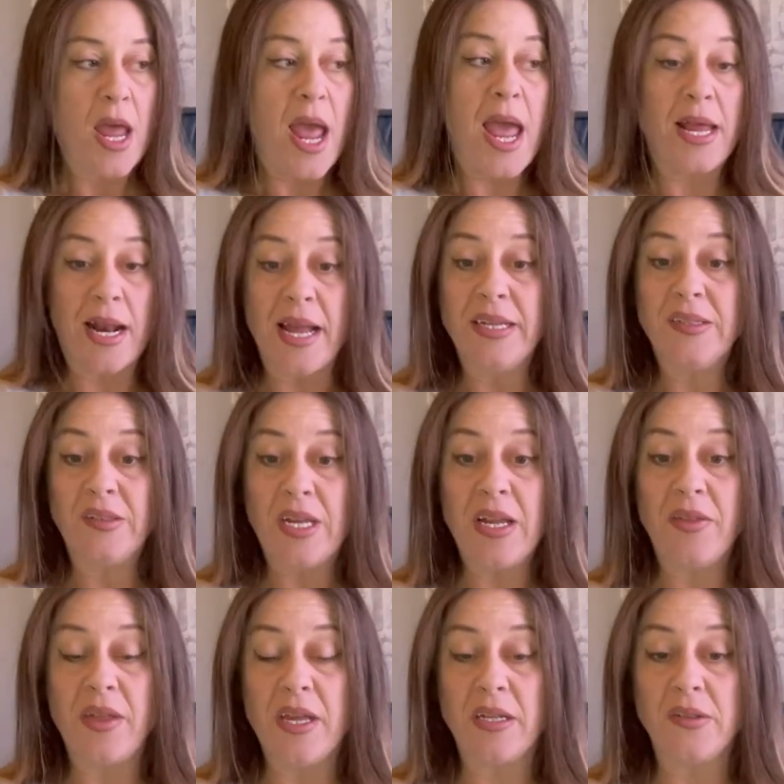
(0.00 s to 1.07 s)
And I see
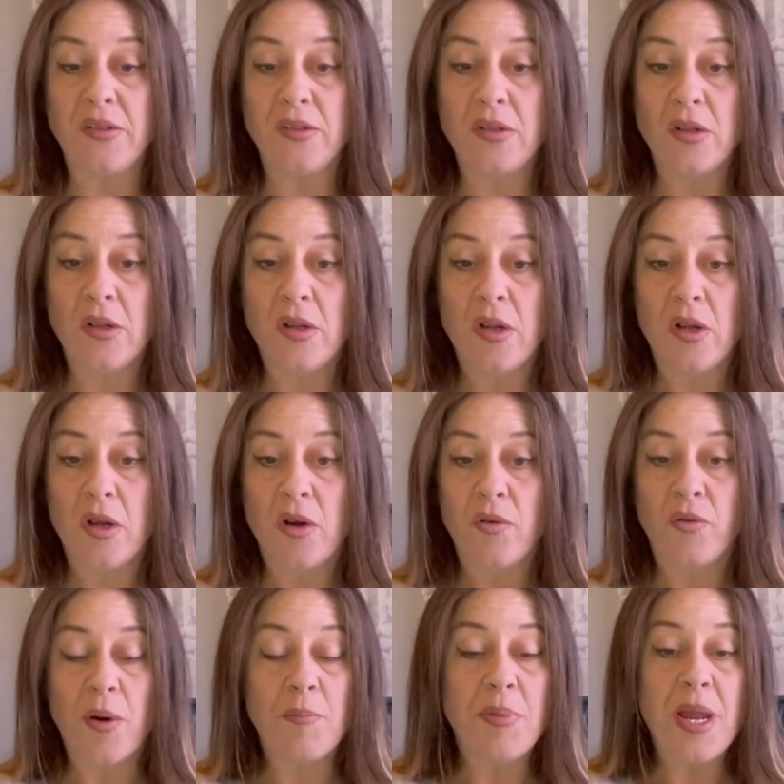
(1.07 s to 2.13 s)
this
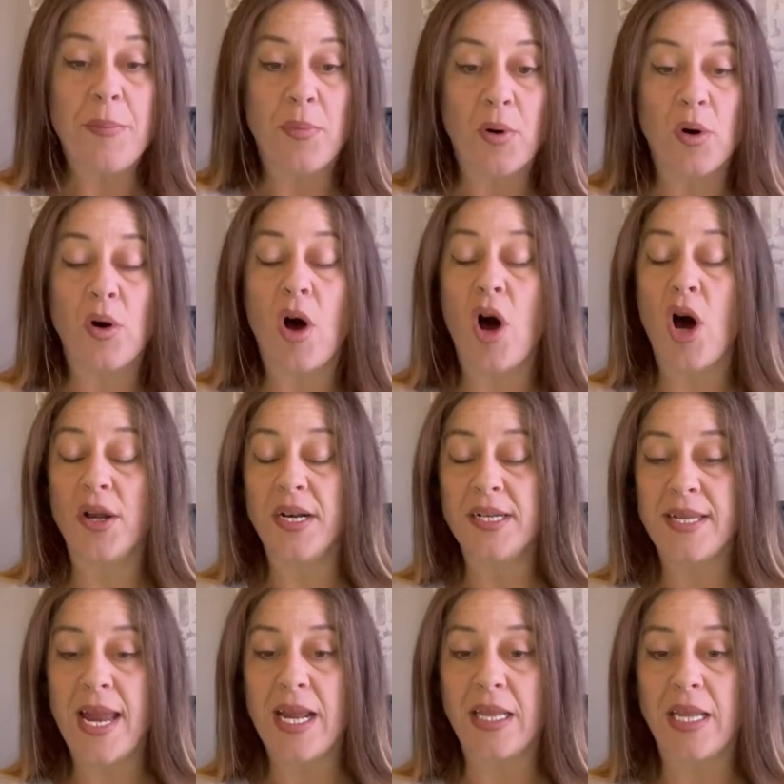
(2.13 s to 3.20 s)
from people on a
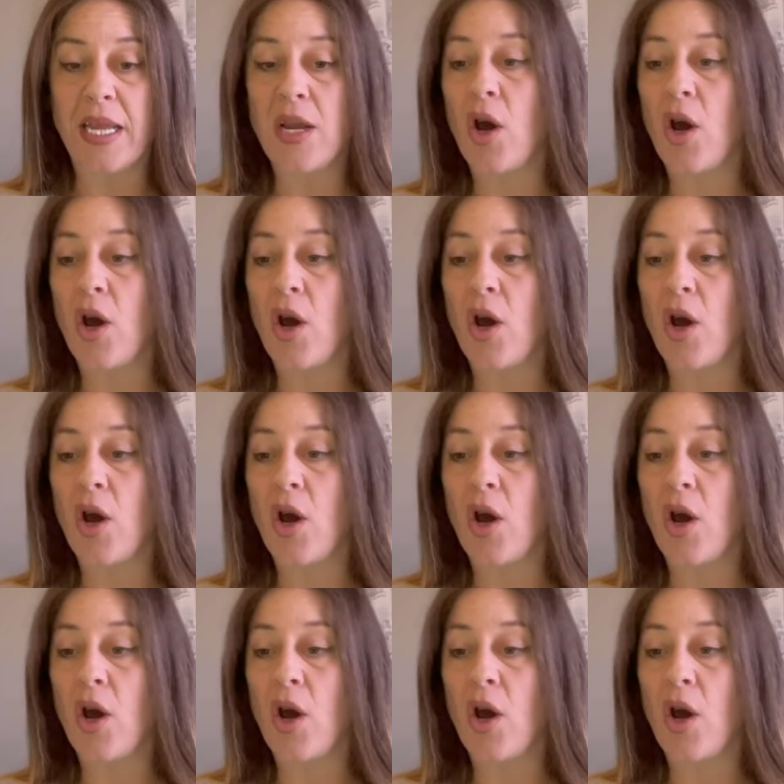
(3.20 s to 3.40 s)
daily,